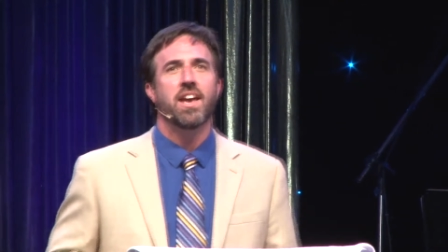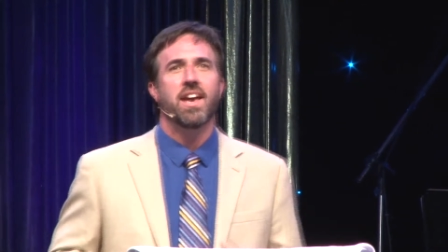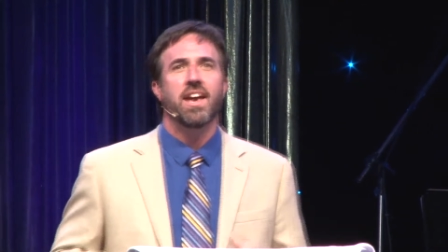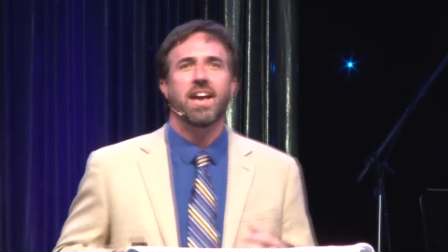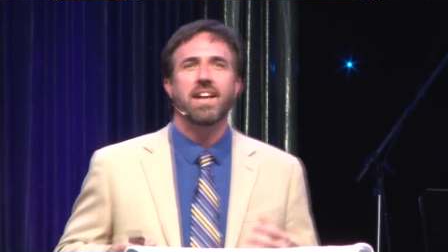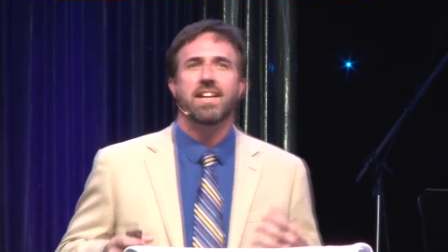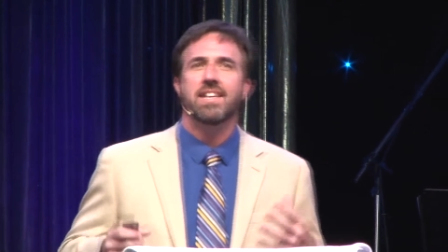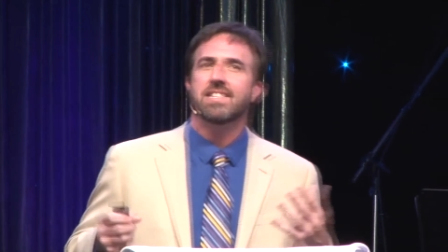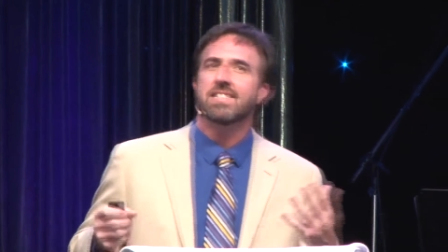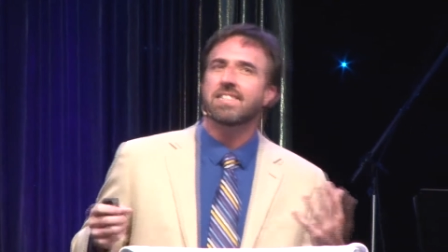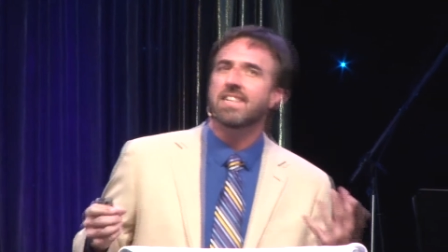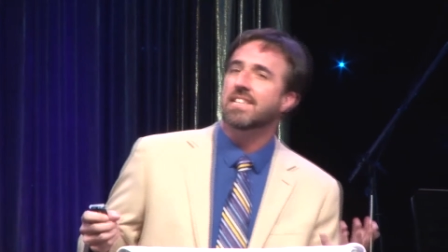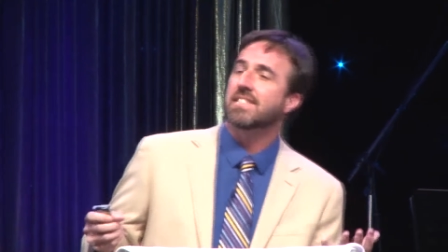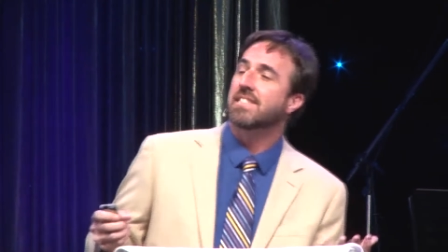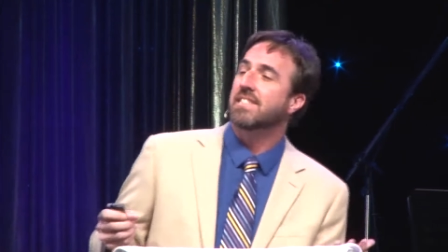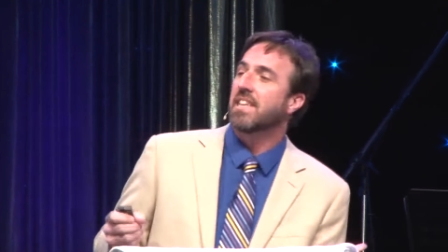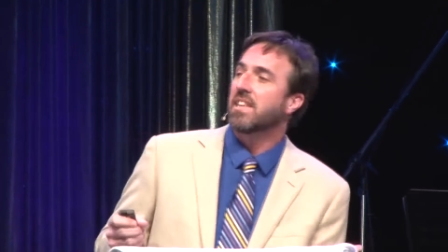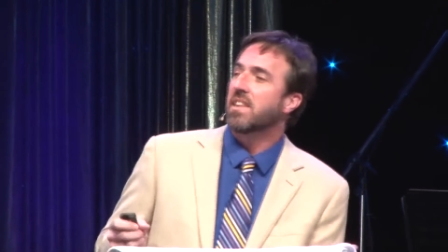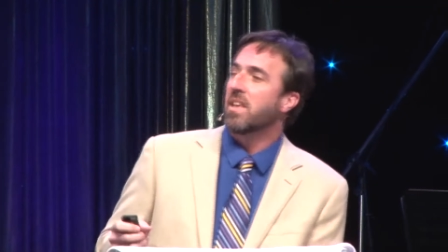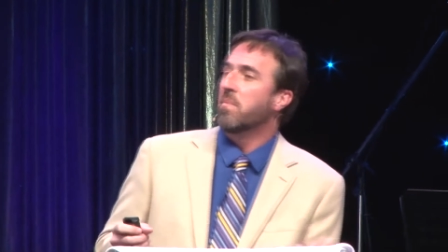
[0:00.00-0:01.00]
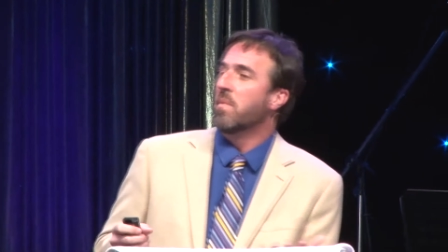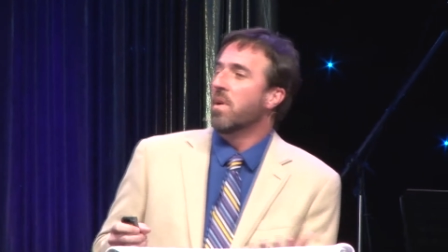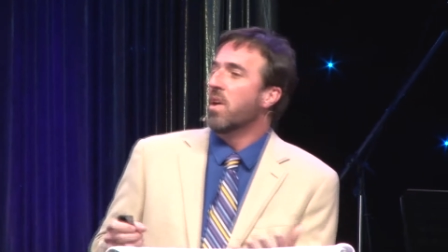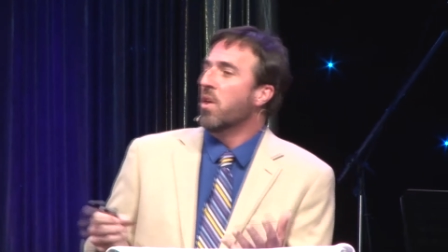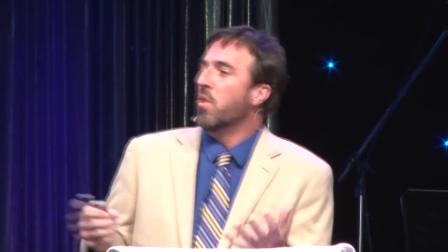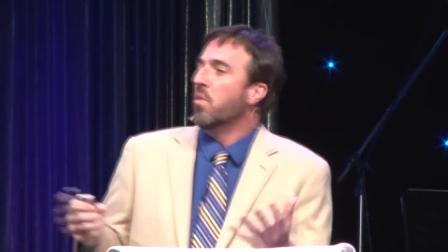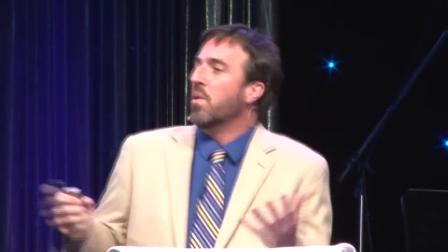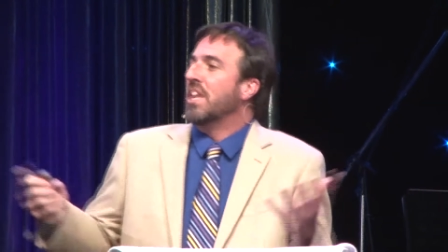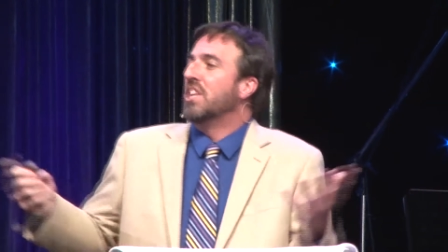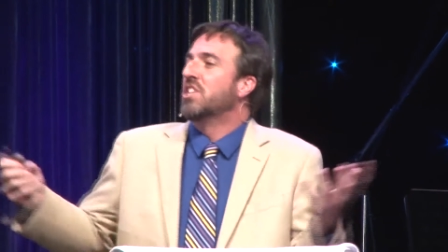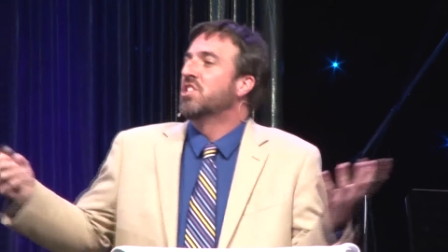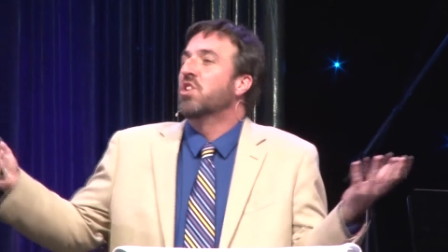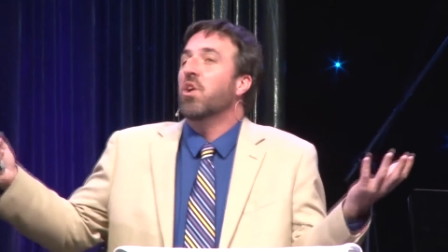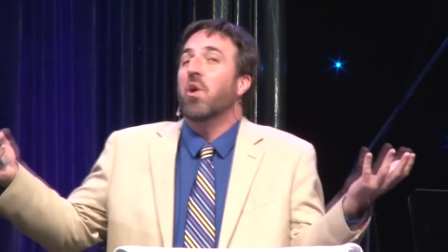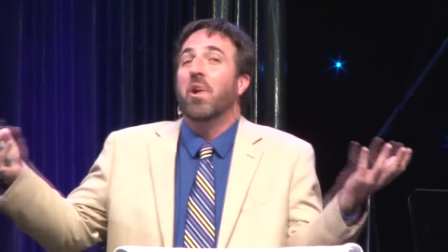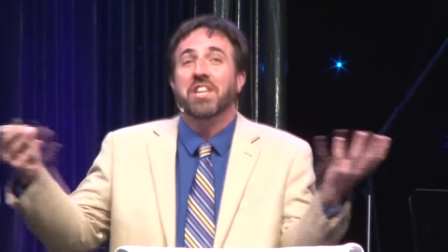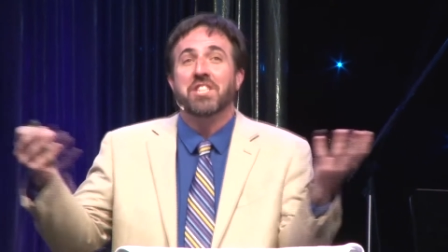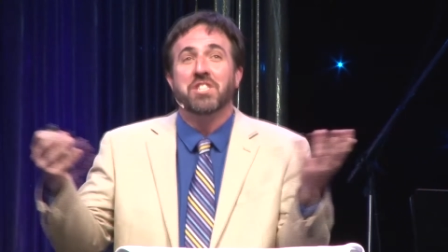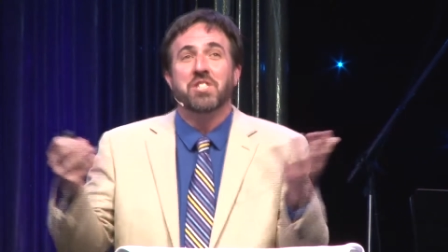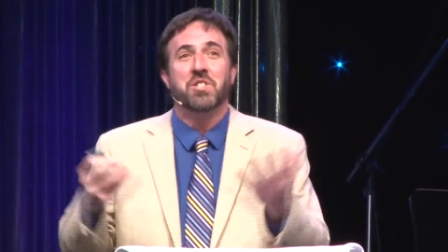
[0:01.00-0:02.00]
and he says to them,
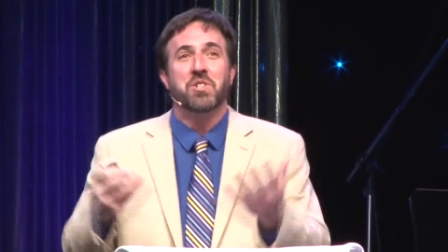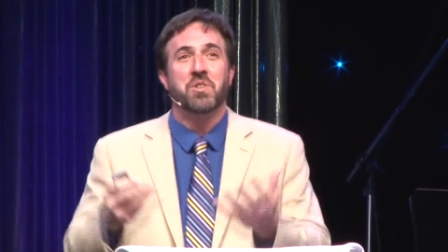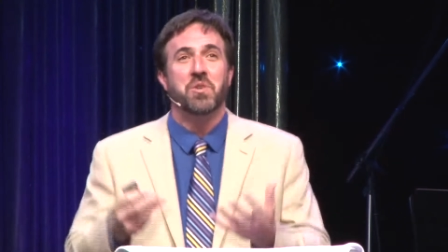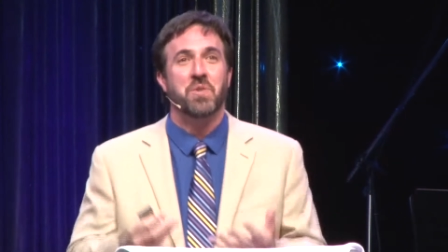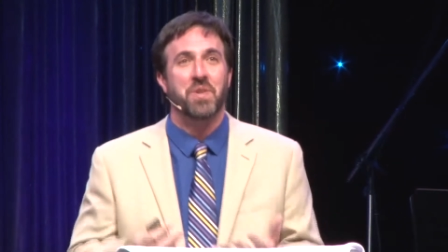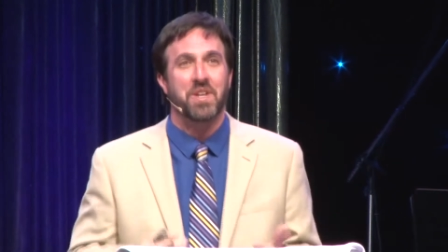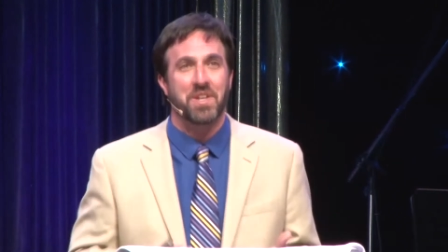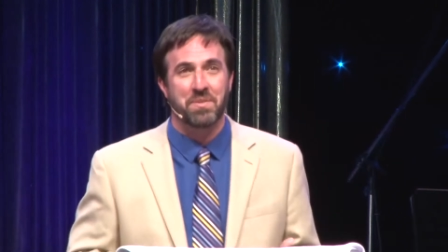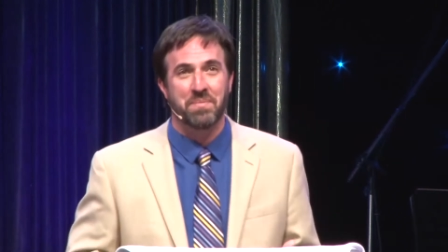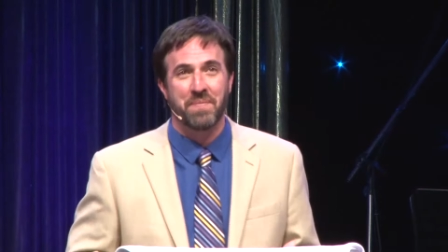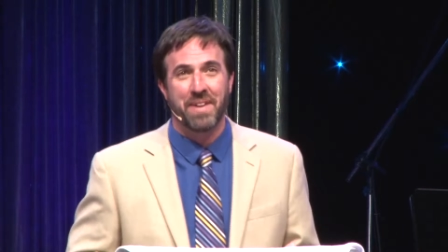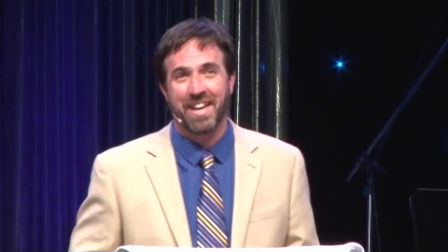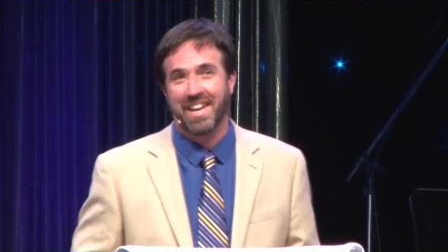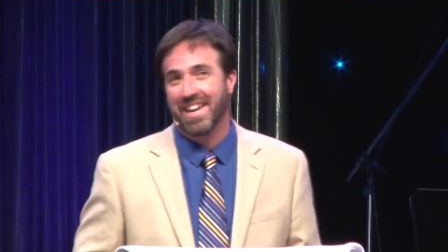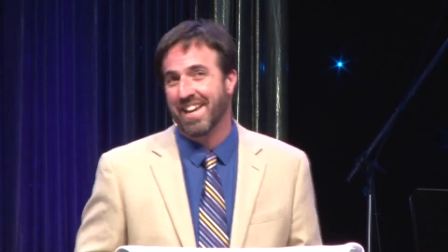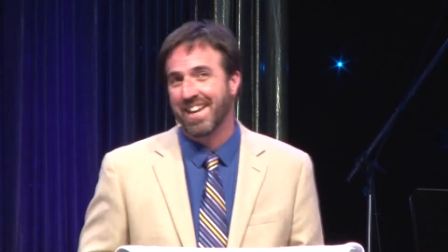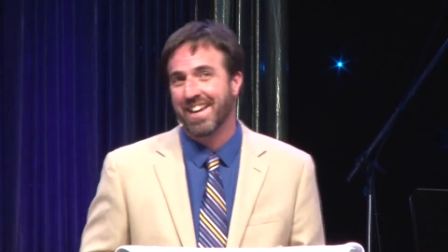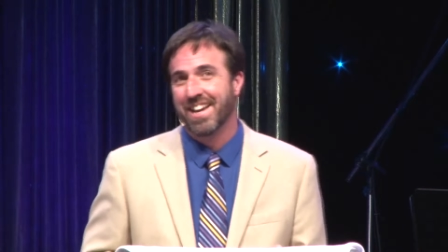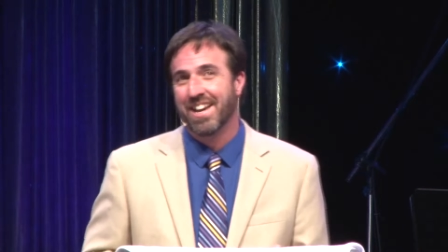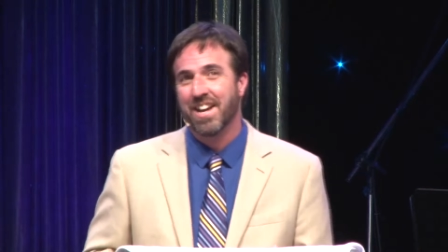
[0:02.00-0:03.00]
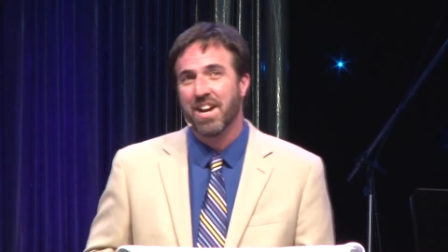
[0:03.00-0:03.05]
Rejoice with me,